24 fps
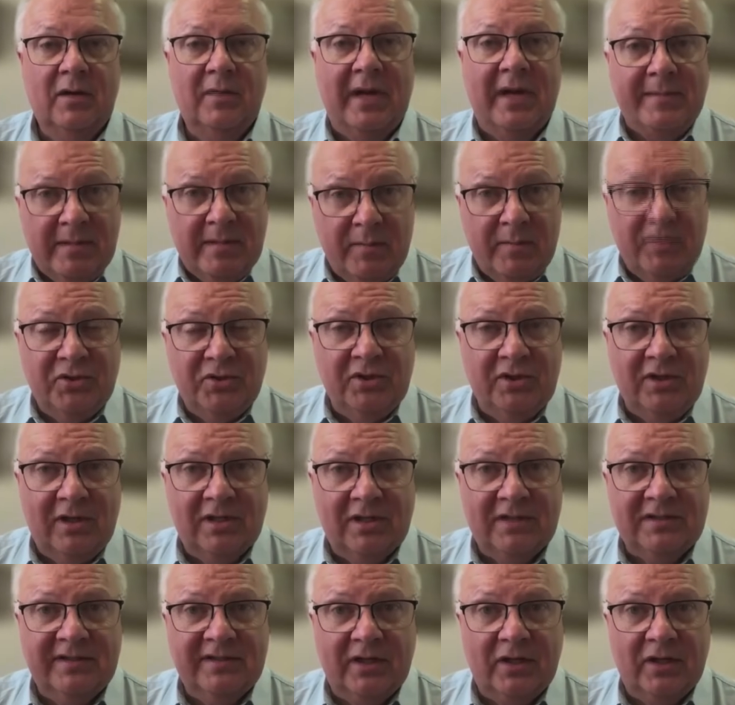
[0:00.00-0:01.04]
maybe we should
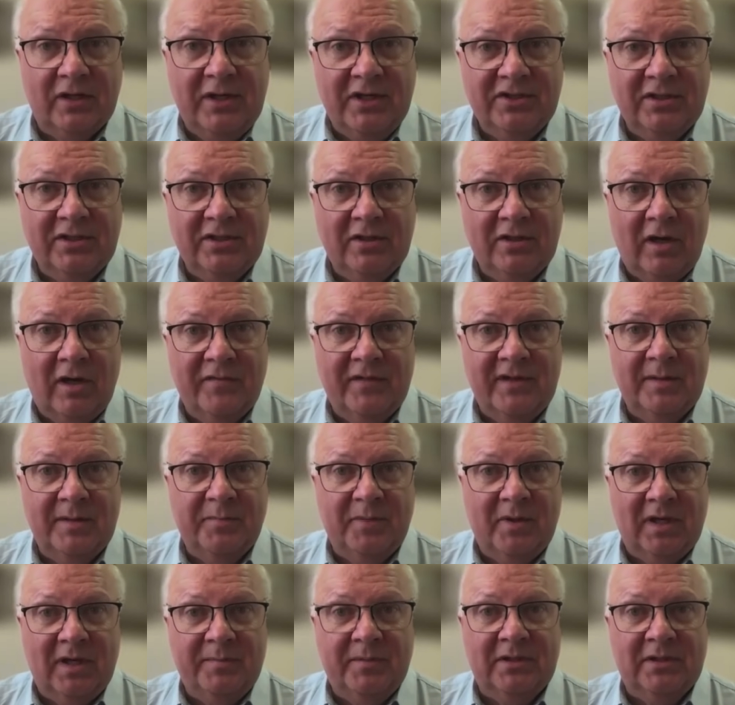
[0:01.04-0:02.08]
ask the question of the
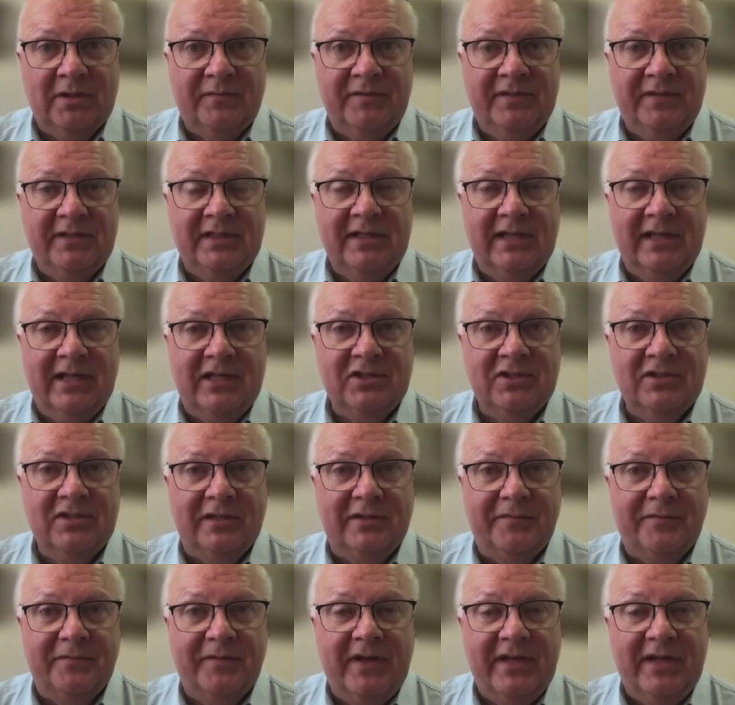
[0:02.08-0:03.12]
Department of
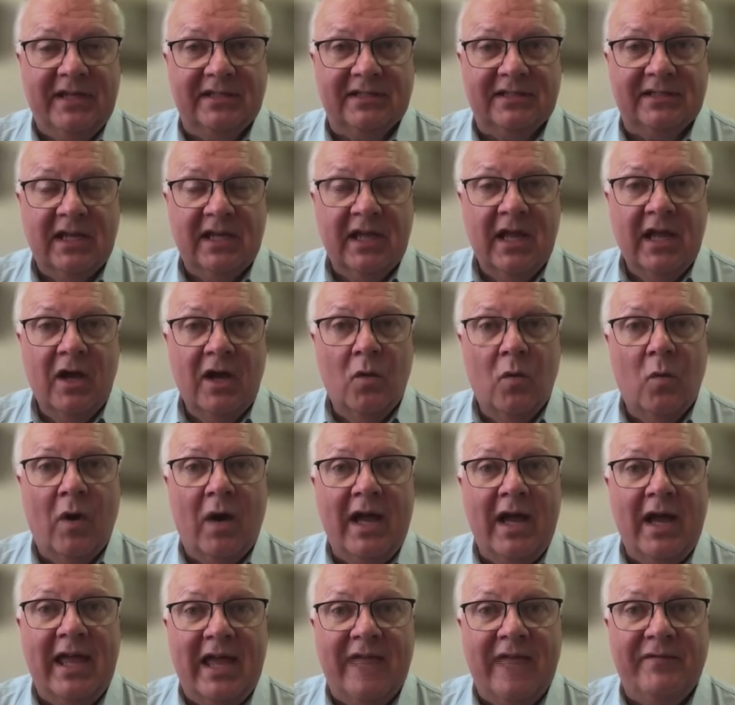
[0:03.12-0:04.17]
International Affairs.
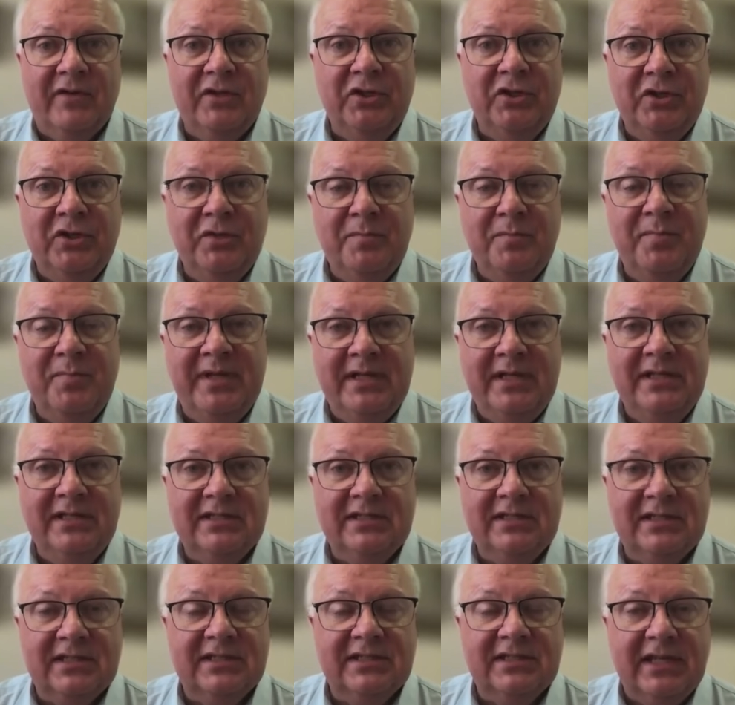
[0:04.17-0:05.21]
Why haven't you been
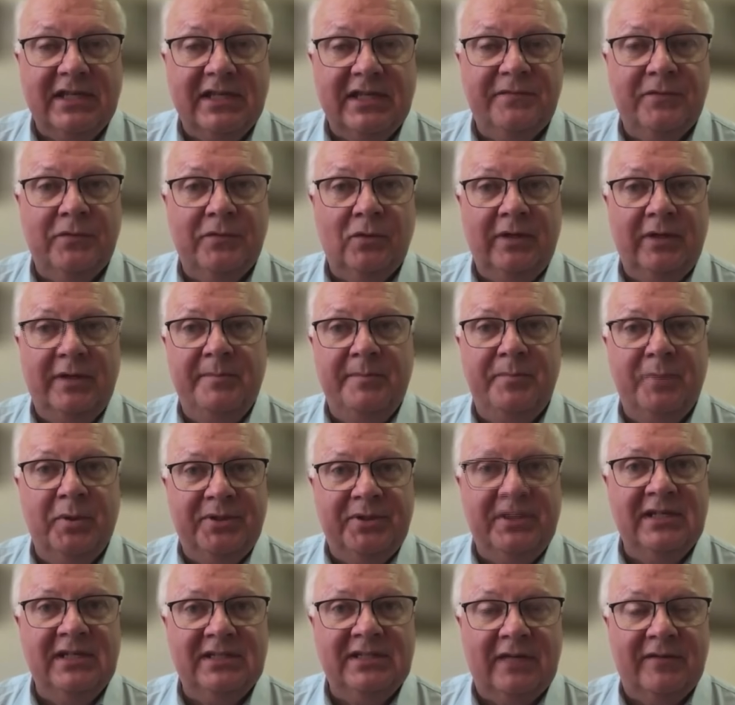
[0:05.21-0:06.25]
successful in
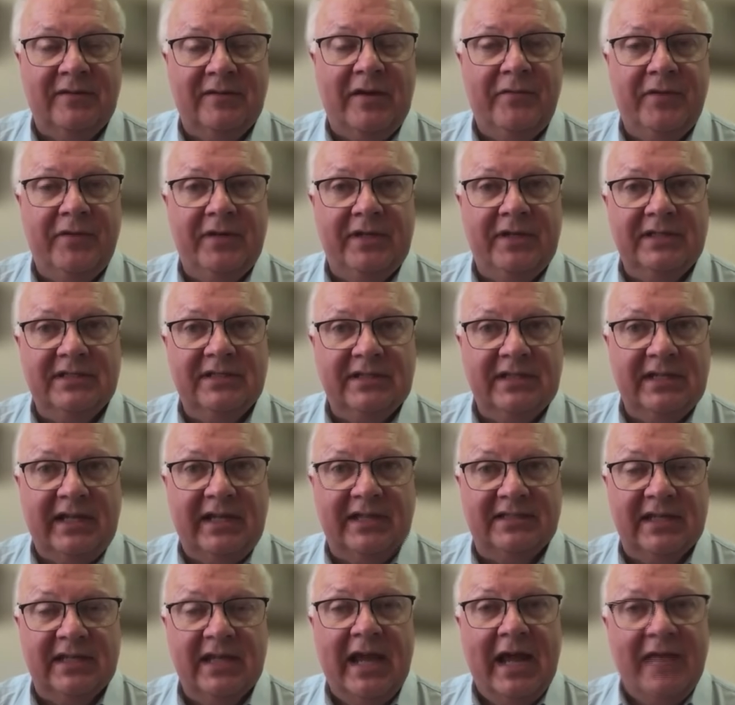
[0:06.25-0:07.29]
putting South Africa's
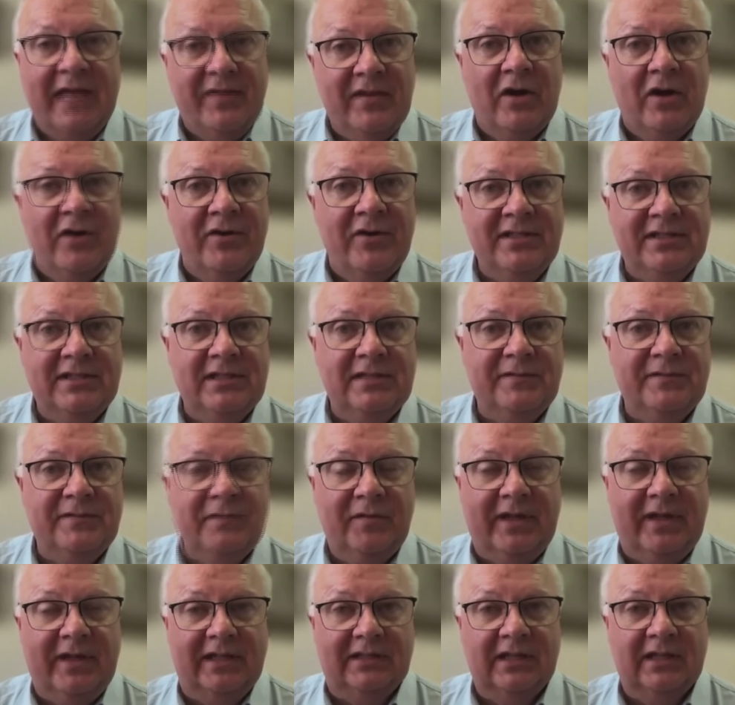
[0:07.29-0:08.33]
case? And there are reasons
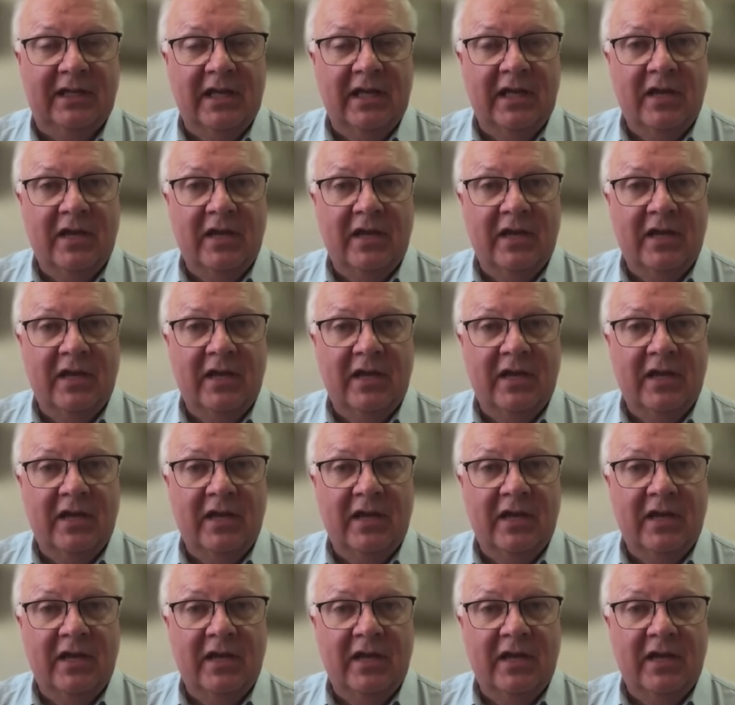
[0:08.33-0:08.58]
for that.